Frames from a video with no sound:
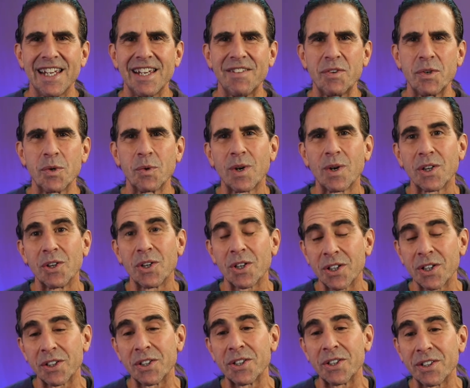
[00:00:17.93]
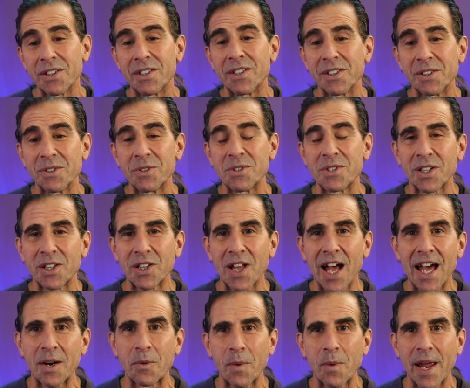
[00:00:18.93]
if you are looking to lose a
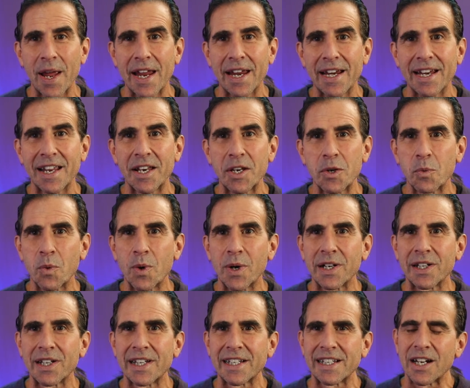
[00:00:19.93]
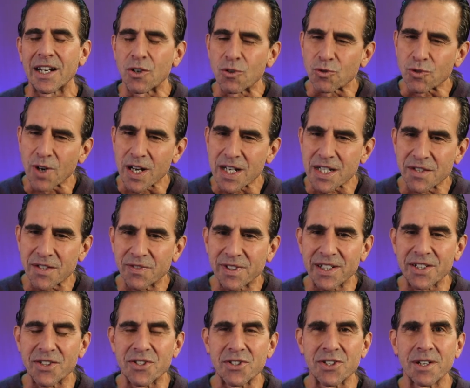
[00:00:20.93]
lot of weight and you want to like
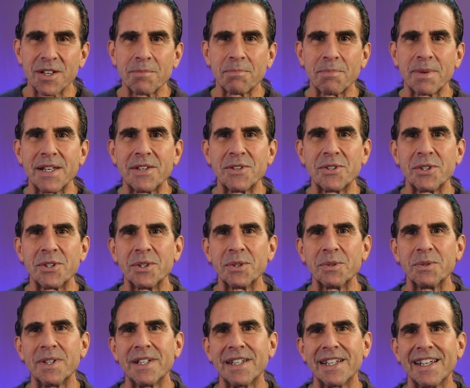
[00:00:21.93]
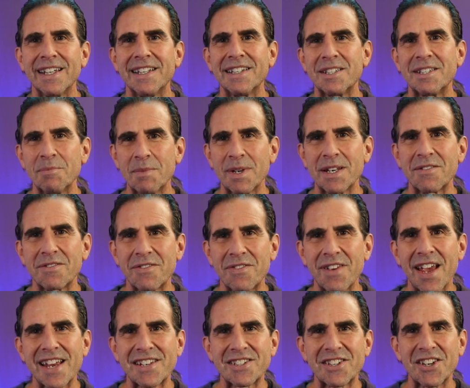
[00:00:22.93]
aggressively jump into intermittent
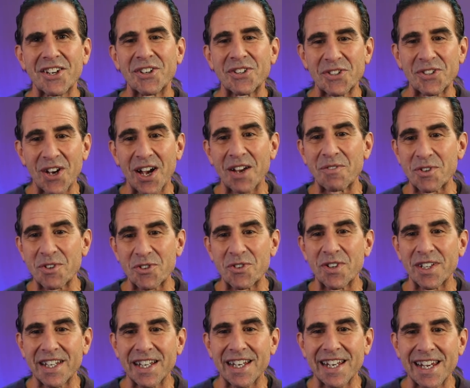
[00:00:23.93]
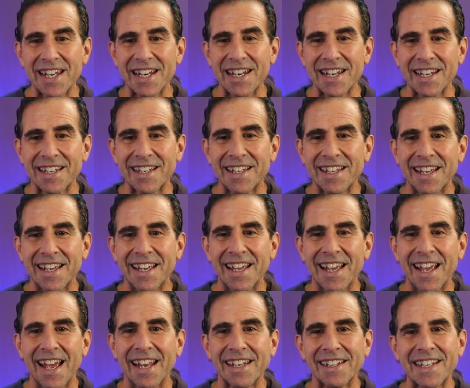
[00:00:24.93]
fasting or time restricted eating.
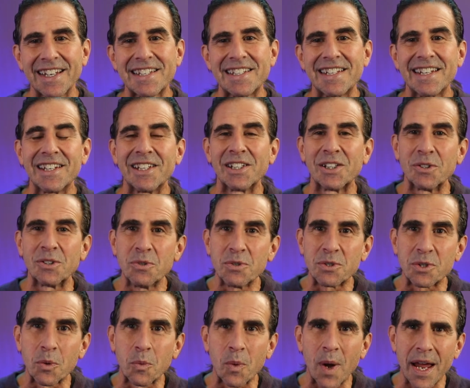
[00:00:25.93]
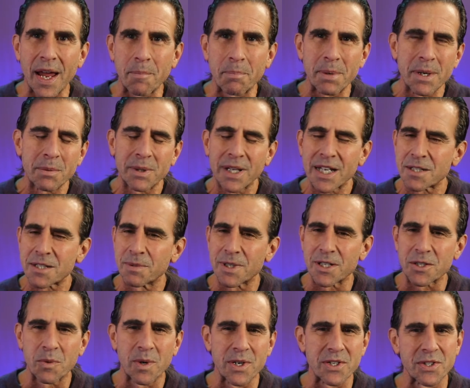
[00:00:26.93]
And let's say you lose the weight. People ask me
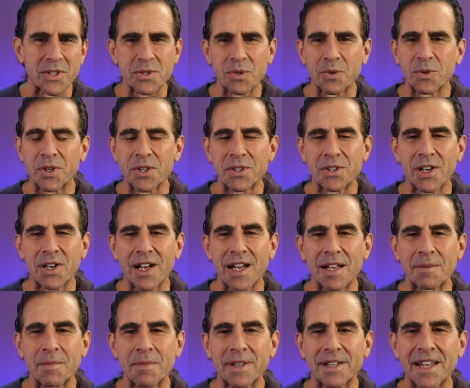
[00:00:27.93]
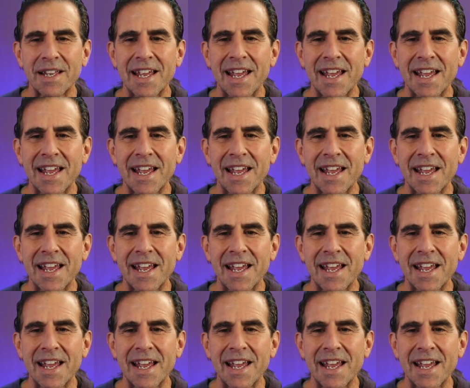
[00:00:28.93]
these questions all the time.